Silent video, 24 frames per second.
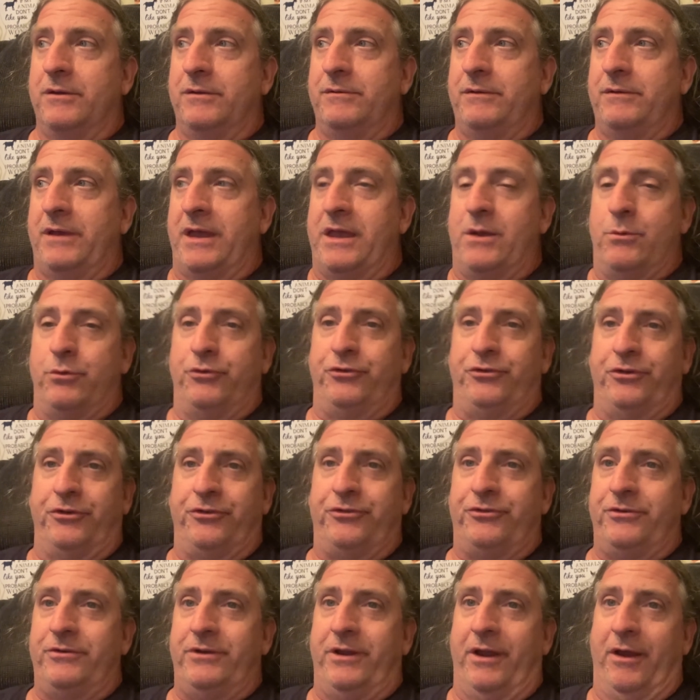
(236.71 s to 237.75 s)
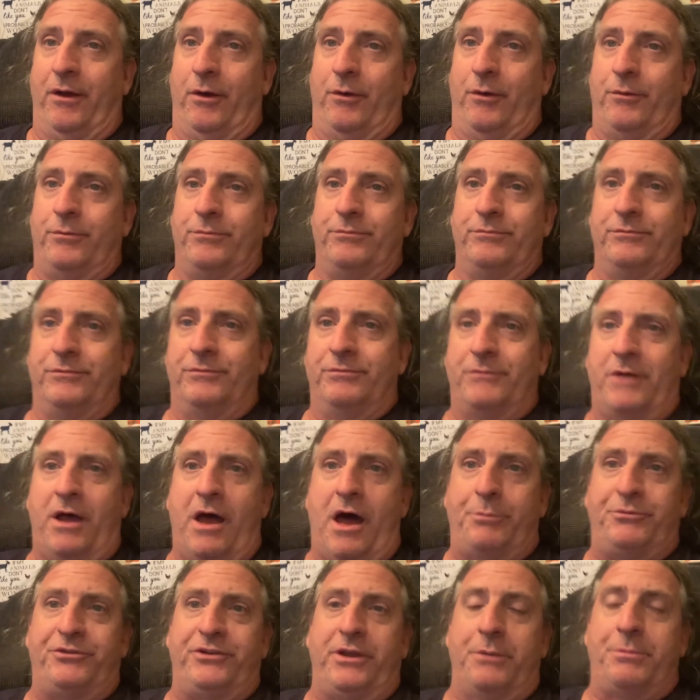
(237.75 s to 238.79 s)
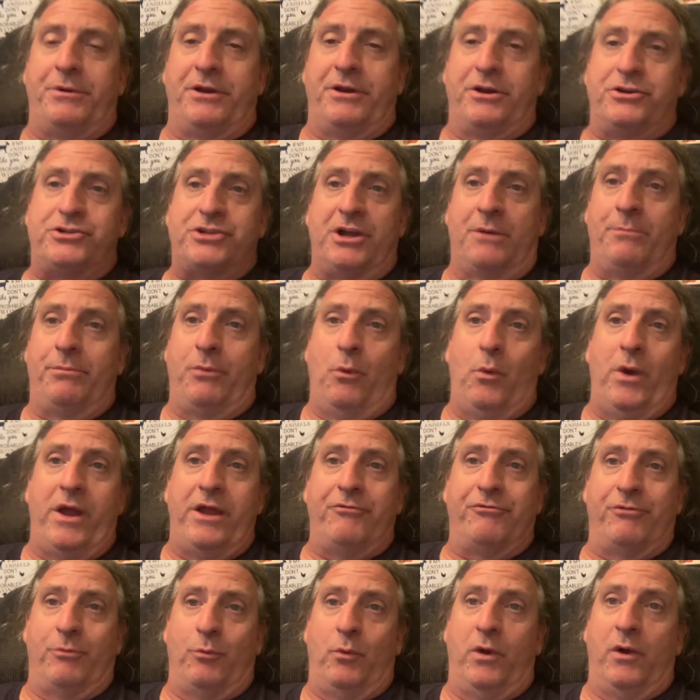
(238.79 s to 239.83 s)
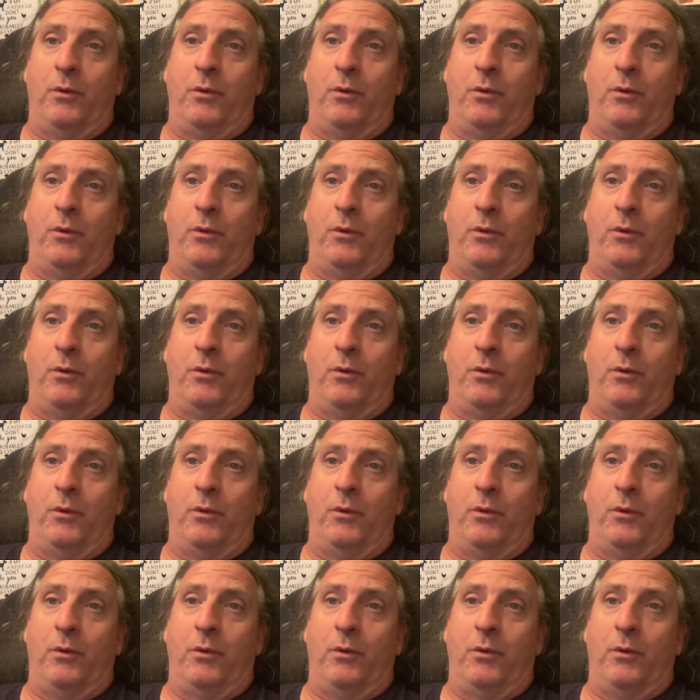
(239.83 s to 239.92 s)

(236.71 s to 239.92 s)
he was just, you know, hop, skip, and a jump away from where